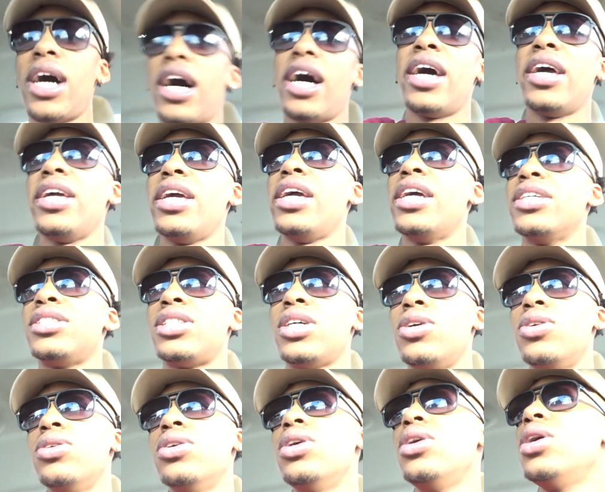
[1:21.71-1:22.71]
Ah, yeah.
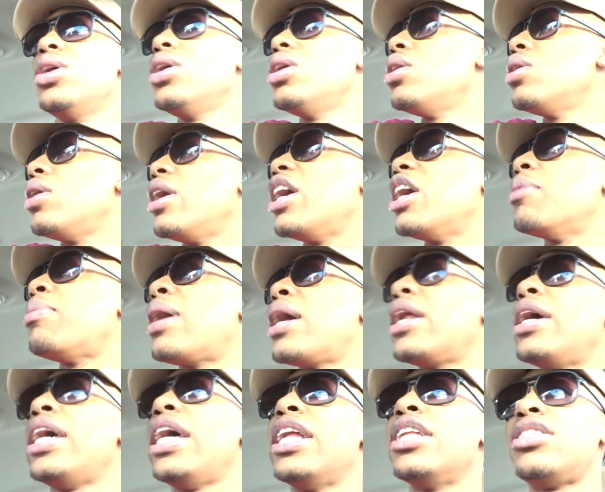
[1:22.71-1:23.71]
So
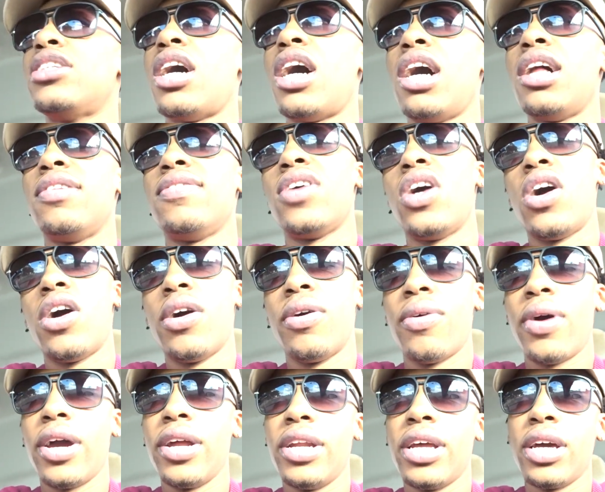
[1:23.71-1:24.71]
everybody headed to Olive
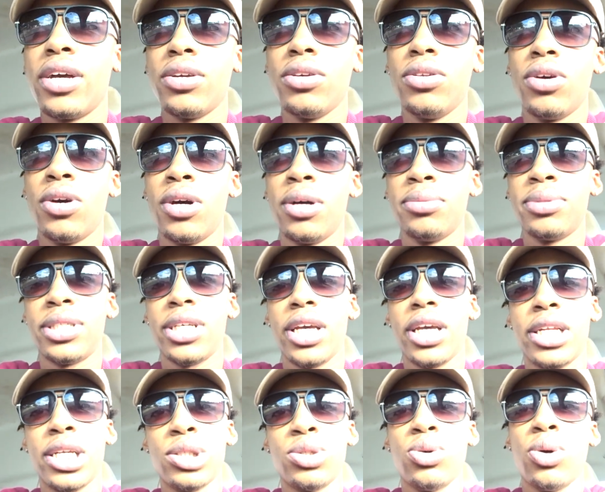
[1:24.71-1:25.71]
Garden right now. You know what I'm
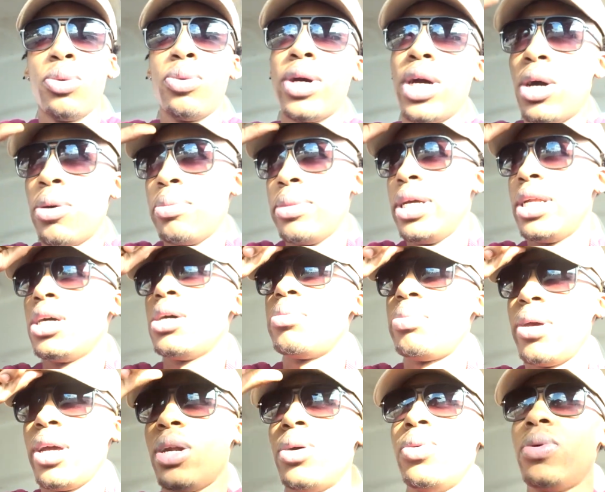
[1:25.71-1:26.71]
saying? That's where we're gonna meet
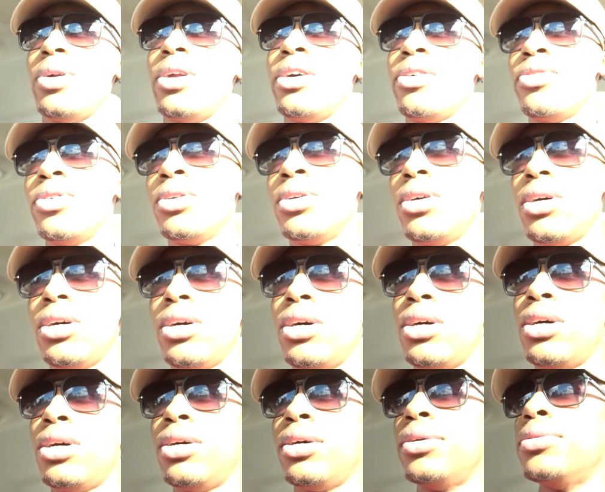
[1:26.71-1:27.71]
up at or whatever.
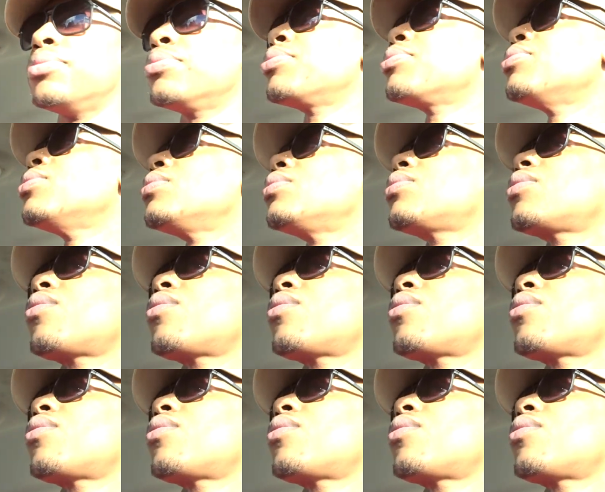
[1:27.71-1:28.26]
Uh,